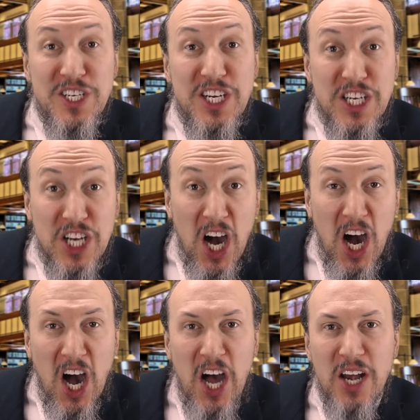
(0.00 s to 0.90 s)
the
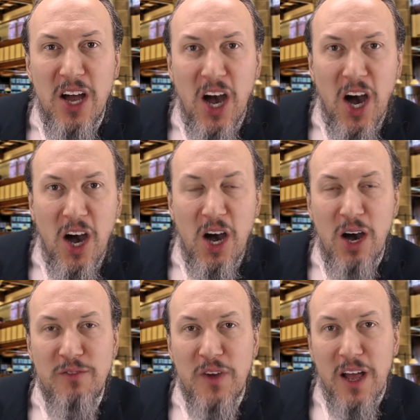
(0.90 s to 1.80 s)
God
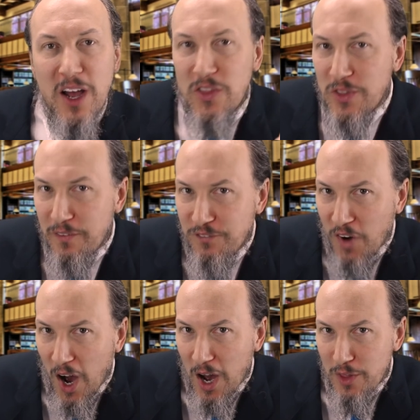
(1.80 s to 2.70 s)
of the
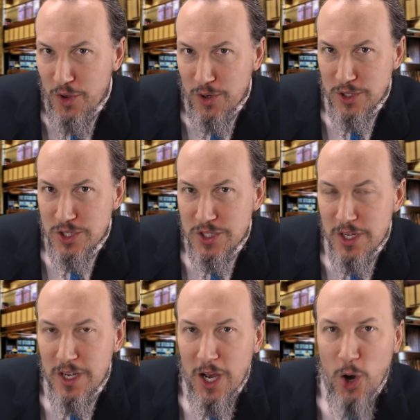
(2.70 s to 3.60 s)
fathers,
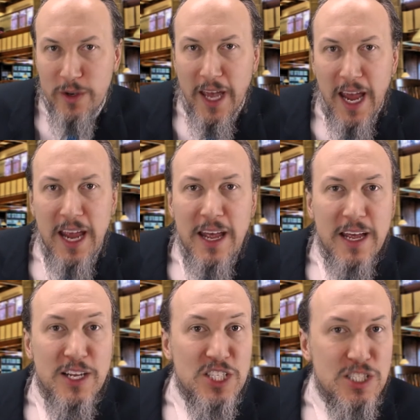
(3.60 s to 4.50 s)
okay?
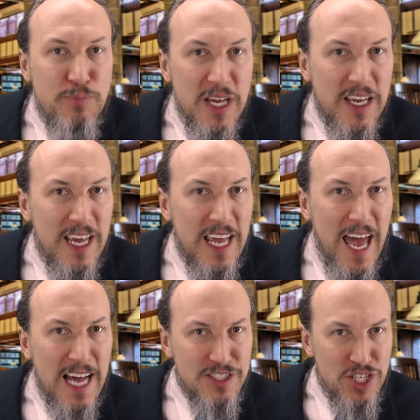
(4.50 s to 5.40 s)
Speaking
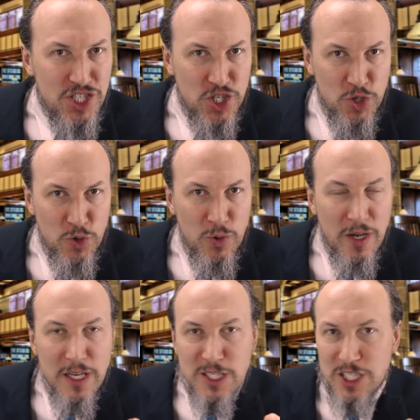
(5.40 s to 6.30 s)
as a Jew,
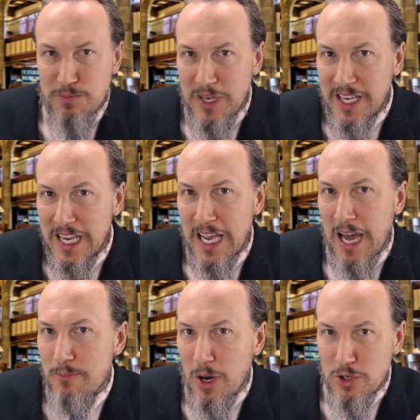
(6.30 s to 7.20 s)
speaking
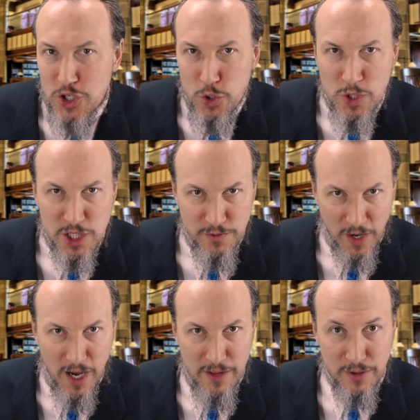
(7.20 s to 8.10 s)
about Jewish
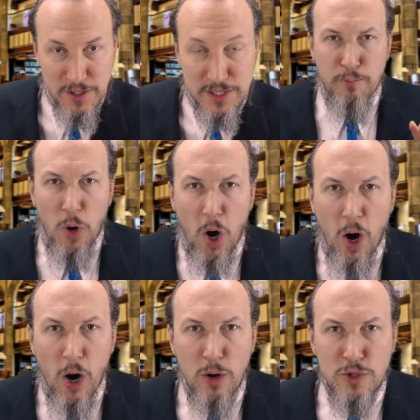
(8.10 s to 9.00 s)
fathers,
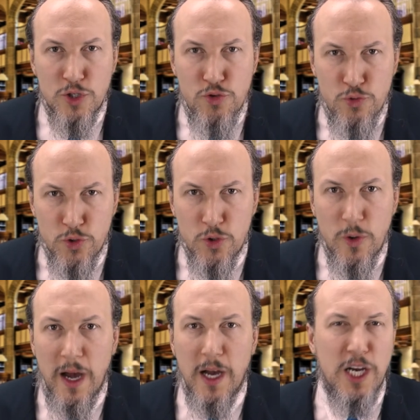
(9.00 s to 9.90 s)
Paul
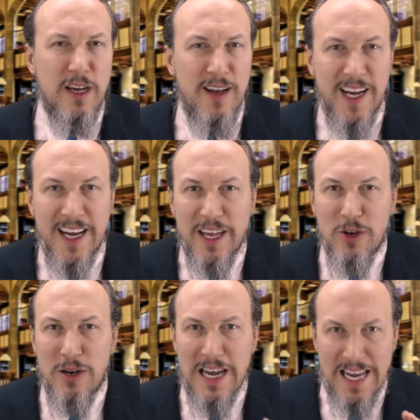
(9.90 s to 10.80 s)
drew a
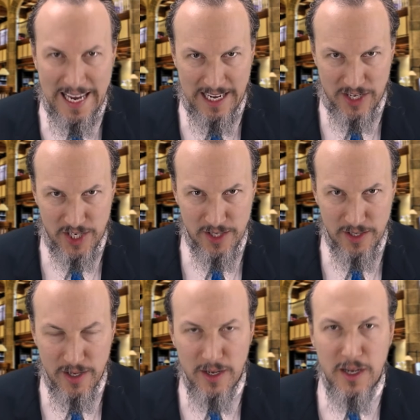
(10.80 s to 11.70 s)
clear link,
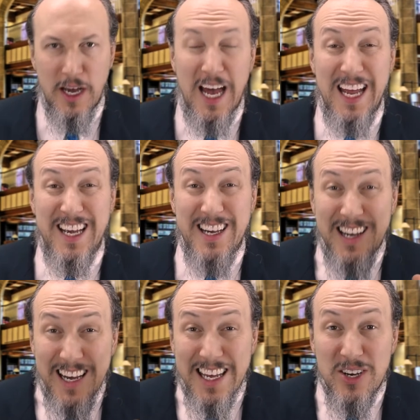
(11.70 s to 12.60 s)
a
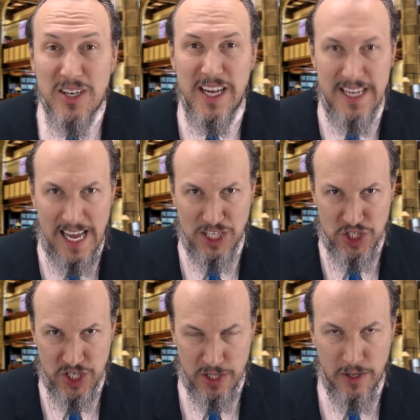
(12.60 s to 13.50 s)
clear
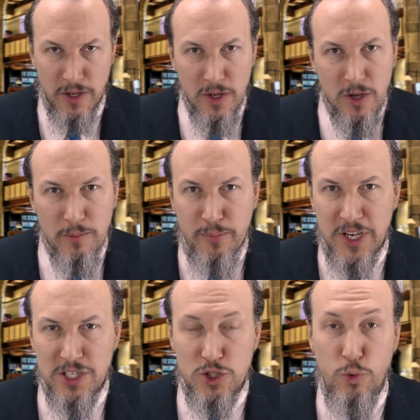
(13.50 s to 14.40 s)
connection
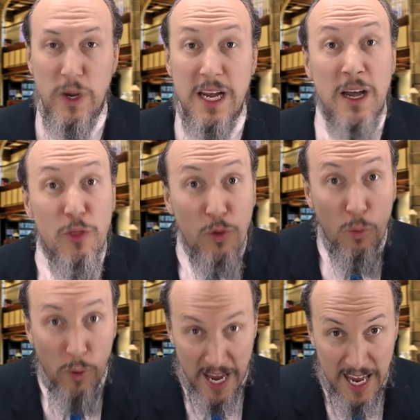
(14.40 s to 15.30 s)
between the
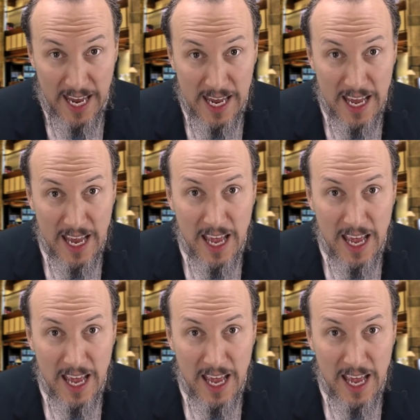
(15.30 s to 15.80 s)
way